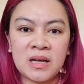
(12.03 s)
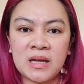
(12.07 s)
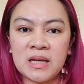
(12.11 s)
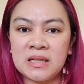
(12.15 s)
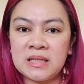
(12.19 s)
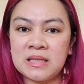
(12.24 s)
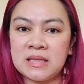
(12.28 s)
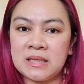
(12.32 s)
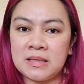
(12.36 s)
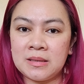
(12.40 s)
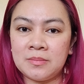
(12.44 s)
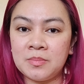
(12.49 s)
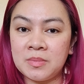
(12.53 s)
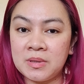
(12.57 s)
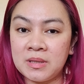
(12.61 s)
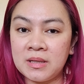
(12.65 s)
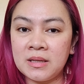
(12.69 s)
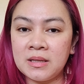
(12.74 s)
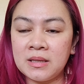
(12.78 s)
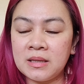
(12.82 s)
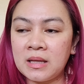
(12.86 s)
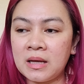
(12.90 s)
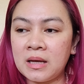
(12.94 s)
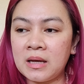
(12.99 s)
it's
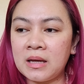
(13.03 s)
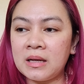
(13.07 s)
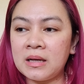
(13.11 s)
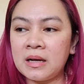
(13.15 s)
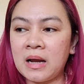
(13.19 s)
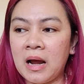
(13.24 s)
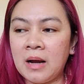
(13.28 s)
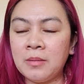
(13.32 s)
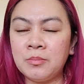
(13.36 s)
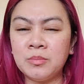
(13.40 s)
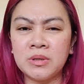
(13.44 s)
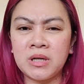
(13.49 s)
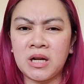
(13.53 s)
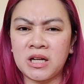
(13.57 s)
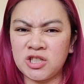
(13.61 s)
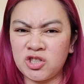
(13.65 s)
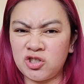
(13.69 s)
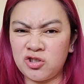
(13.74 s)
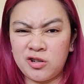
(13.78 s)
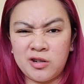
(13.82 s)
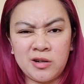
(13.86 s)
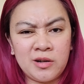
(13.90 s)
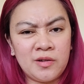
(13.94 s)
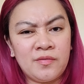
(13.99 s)
something that i'm not
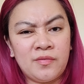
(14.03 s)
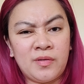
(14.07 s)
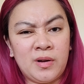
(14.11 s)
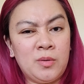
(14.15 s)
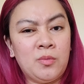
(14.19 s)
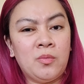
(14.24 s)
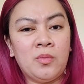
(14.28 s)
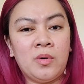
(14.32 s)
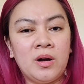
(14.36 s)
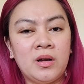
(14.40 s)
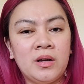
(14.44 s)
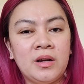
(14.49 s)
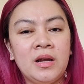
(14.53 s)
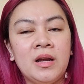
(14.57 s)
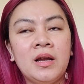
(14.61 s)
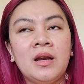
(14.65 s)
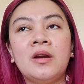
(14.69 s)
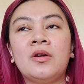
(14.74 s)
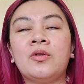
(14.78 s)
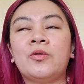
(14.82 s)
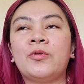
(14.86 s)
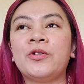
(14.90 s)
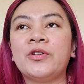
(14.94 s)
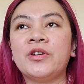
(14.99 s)
sure if i want
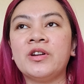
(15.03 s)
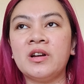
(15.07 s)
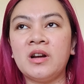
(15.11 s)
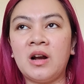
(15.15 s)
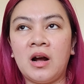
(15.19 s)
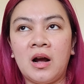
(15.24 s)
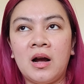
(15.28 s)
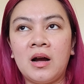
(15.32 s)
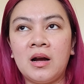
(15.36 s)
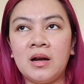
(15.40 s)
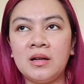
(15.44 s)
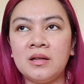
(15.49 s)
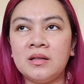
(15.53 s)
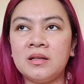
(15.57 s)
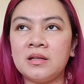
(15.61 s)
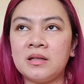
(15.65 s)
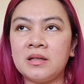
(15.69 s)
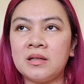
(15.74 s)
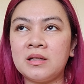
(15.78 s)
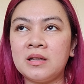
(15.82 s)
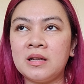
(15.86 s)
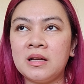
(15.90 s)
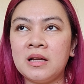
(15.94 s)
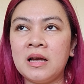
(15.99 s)
it or not
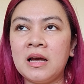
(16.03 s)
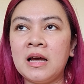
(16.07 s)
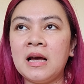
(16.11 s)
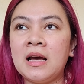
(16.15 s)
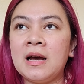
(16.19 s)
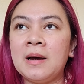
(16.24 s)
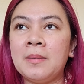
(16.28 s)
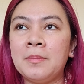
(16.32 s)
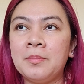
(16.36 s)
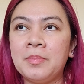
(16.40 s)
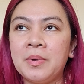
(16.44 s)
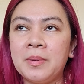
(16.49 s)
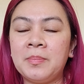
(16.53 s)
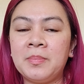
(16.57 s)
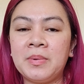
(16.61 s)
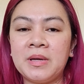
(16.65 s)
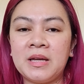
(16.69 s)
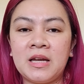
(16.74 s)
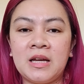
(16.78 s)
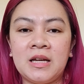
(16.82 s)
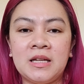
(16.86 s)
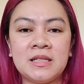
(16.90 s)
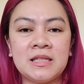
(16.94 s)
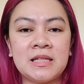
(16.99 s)
but
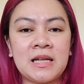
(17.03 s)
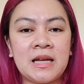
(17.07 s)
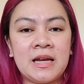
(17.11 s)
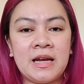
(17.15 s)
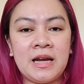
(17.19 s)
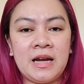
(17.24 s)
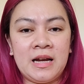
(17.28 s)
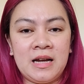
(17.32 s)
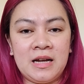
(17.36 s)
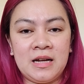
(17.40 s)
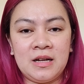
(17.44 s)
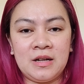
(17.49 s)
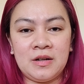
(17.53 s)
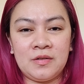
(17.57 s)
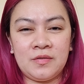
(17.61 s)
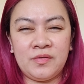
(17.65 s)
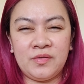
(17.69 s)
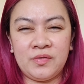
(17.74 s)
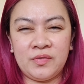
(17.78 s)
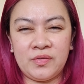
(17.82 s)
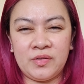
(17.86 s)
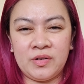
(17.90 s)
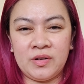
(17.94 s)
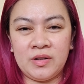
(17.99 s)
because i
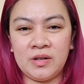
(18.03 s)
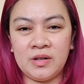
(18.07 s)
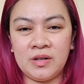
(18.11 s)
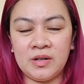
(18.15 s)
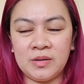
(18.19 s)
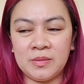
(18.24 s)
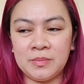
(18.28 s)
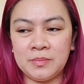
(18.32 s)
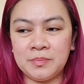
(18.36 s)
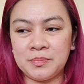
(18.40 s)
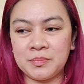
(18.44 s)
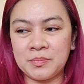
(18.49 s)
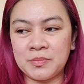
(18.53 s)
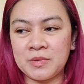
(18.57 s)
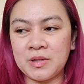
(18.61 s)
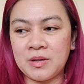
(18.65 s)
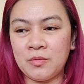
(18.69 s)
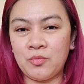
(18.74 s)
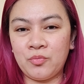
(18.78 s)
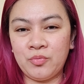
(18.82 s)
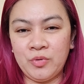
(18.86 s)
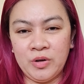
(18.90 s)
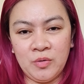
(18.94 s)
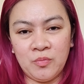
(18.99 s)
have um
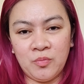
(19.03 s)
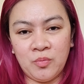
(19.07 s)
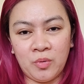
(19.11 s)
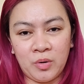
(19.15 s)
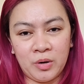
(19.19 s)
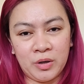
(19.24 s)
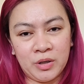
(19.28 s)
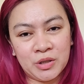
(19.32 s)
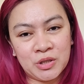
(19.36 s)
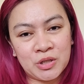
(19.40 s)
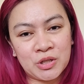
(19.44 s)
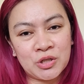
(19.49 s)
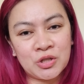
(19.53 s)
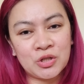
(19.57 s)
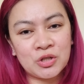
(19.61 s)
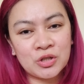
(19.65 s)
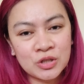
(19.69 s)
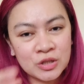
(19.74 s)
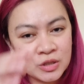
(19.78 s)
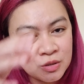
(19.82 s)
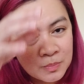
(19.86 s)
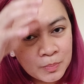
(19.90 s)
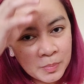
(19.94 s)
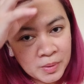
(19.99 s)
rewards to
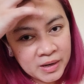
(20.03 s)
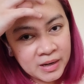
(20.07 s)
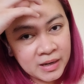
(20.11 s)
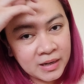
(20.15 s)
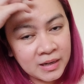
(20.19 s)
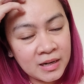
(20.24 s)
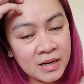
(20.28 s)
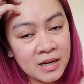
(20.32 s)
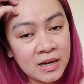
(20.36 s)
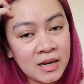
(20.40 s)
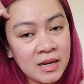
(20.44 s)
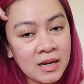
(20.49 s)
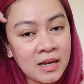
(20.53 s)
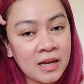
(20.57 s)
spend